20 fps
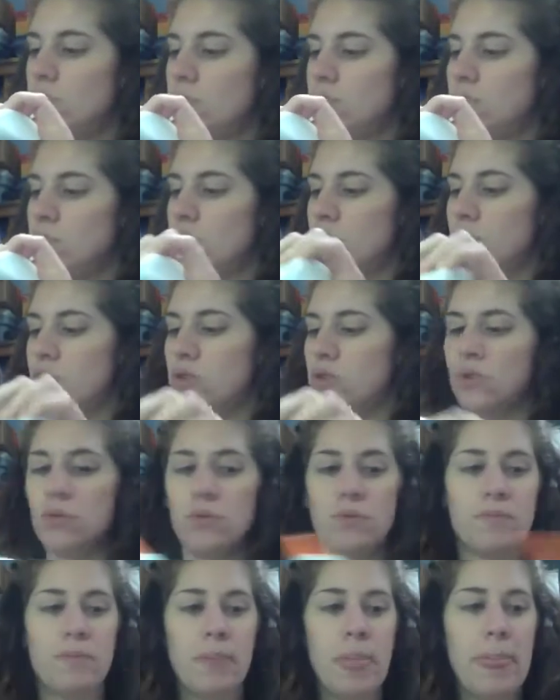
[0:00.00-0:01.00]
2.
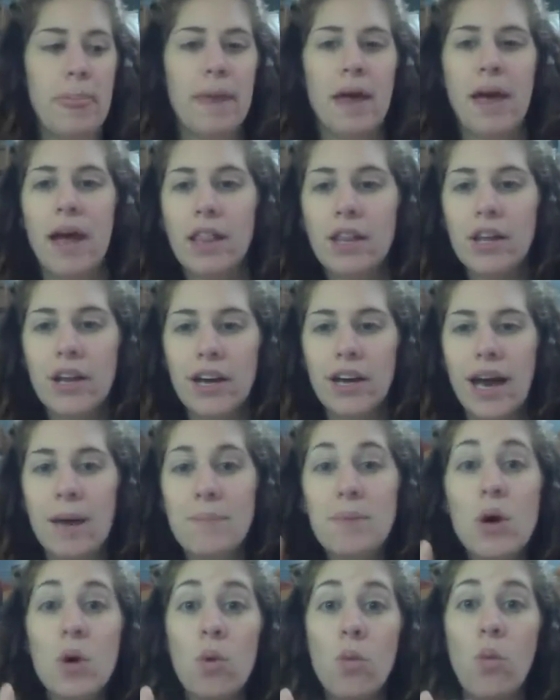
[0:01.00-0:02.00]
Look, I
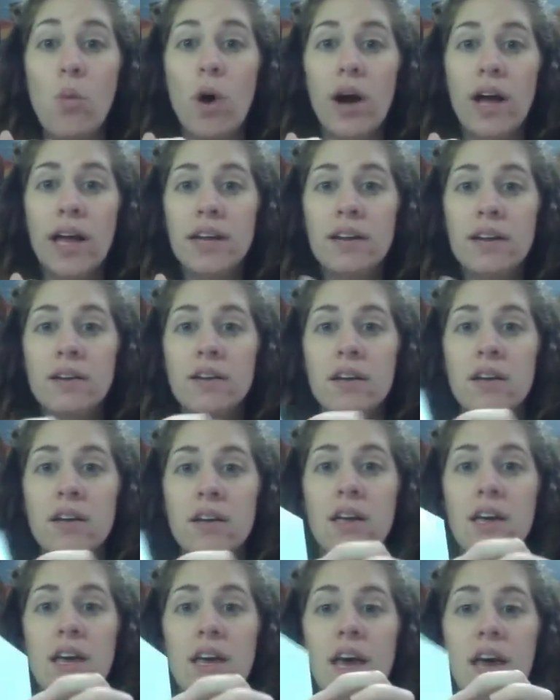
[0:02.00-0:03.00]
put 1
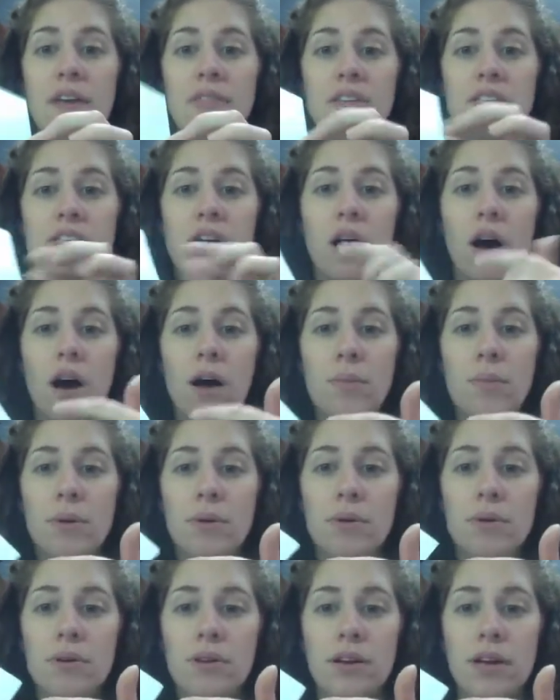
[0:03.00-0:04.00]
at the top
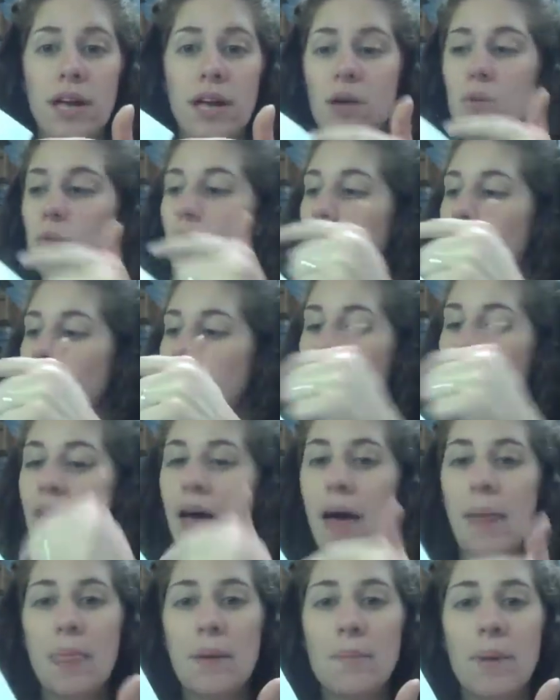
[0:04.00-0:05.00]
and 1
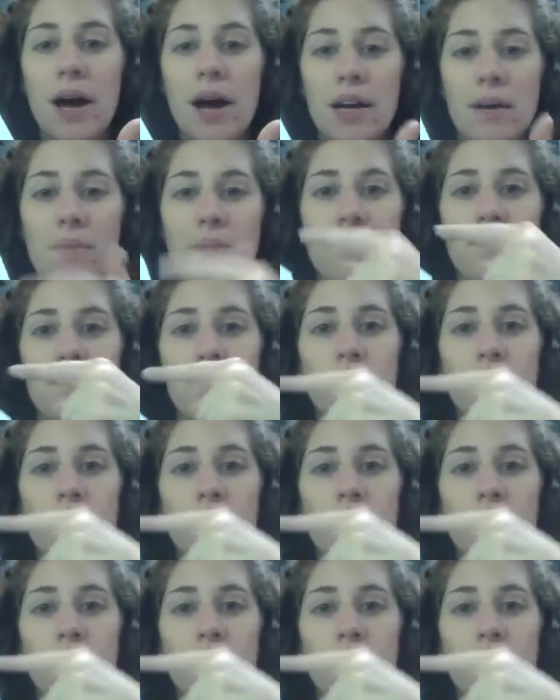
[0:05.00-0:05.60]
at the bottom.